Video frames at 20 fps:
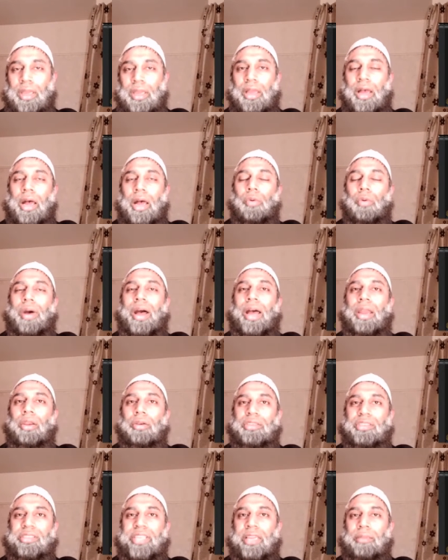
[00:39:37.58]
aqwal
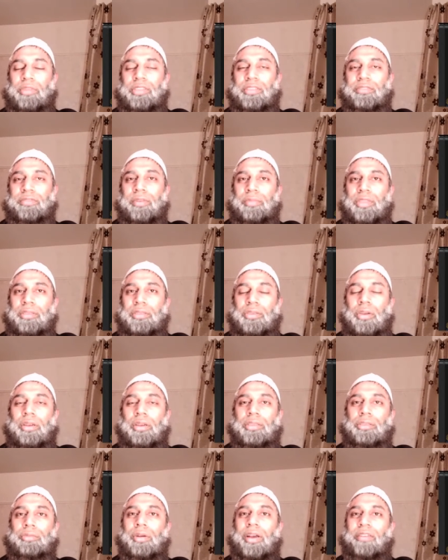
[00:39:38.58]
or statements from the
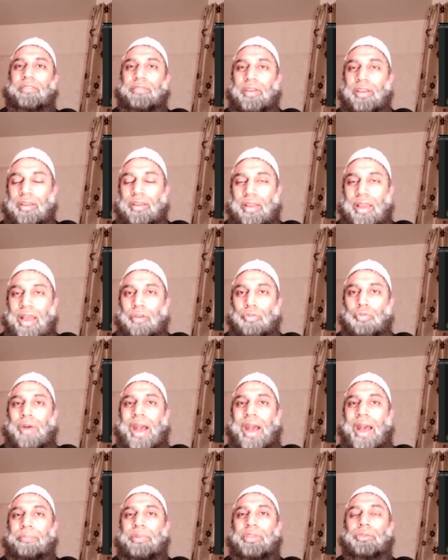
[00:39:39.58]
scholars who
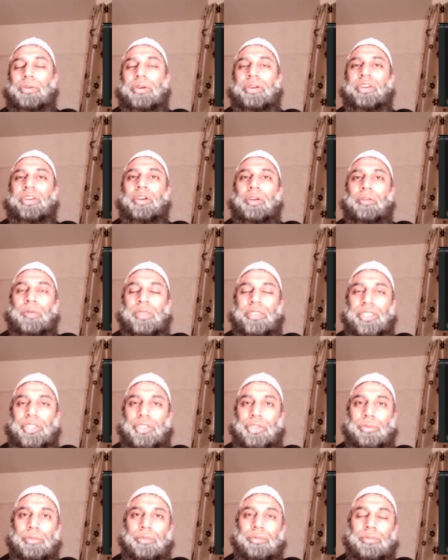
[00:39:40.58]
happen to agree on one
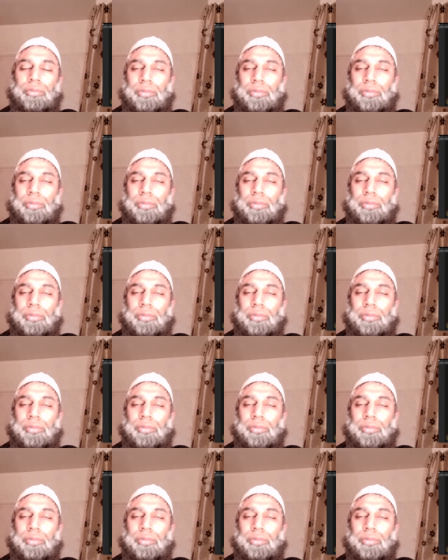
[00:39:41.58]
issue.